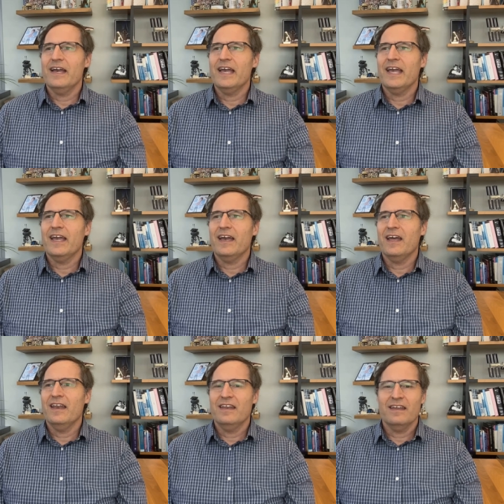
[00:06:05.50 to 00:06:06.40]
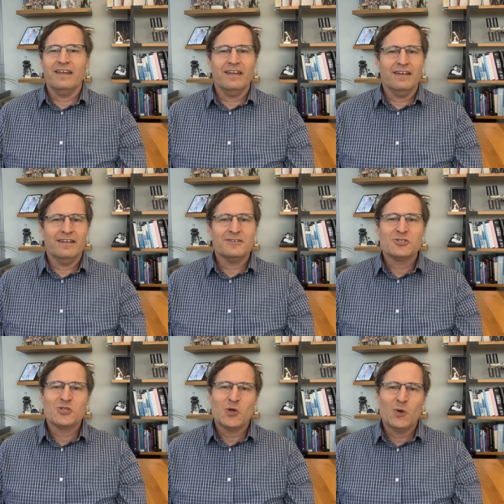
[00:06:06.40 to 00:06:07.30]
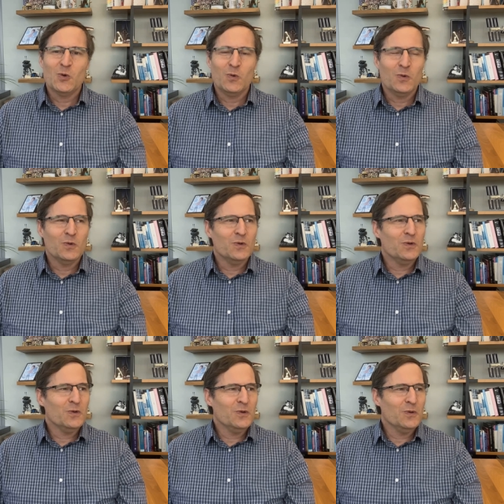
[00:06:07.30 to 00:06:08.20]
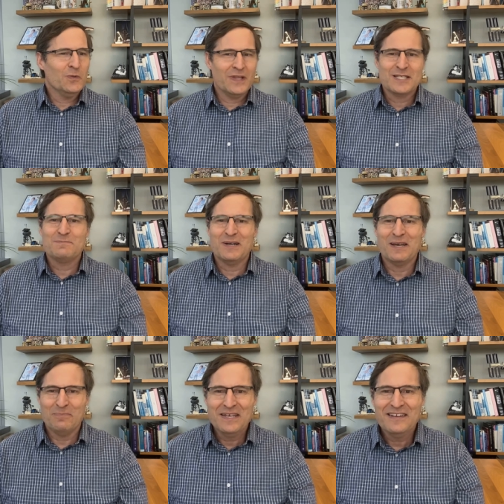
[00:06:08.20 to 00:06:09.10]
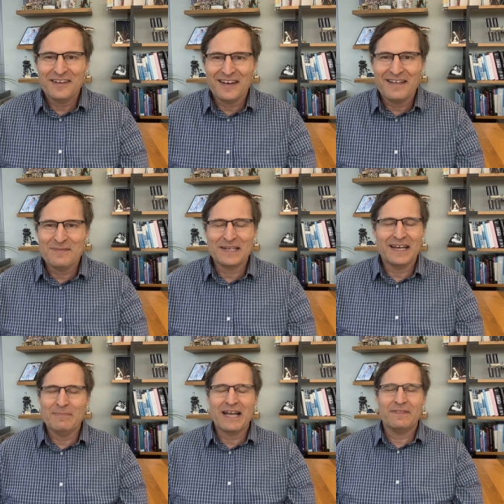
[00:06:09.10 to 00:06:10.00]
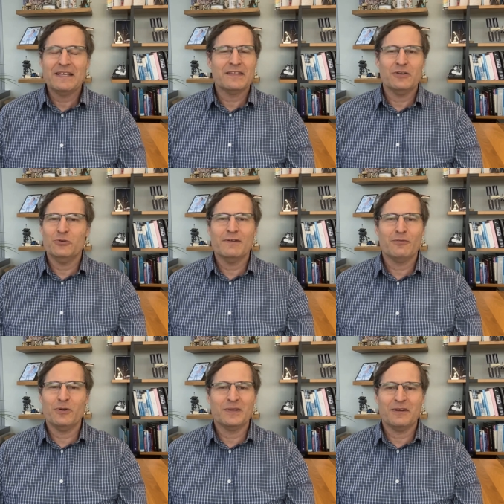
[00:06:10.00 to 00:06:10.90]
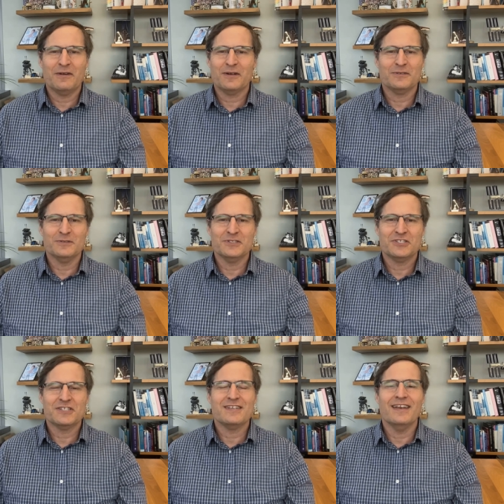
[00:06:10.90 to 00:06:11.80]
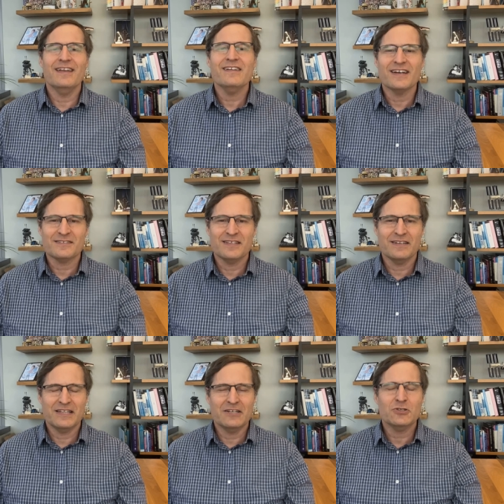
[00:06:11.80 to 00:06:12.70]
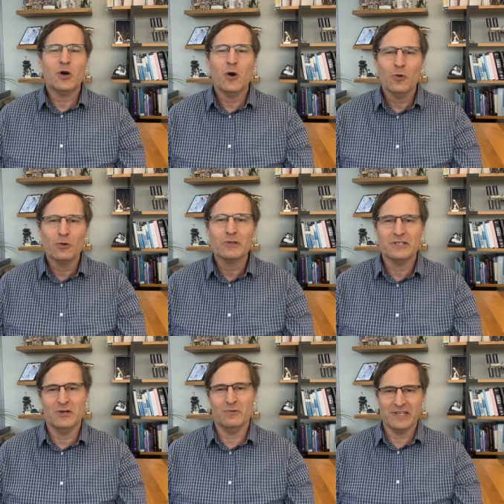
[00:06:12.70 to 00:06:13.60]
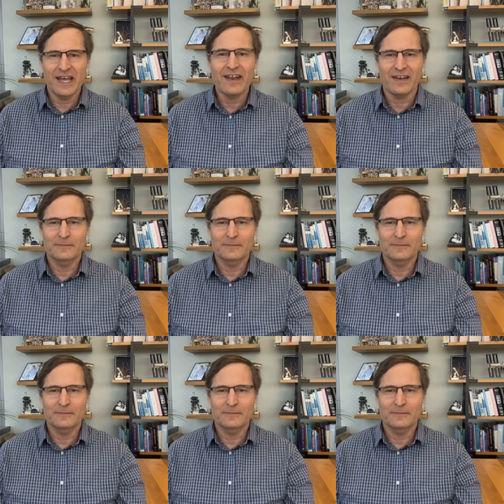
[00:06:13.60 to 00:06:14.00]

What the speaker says: And so that's my opinion. I think that whoever wrote that article is just nuts. They totally don't get it.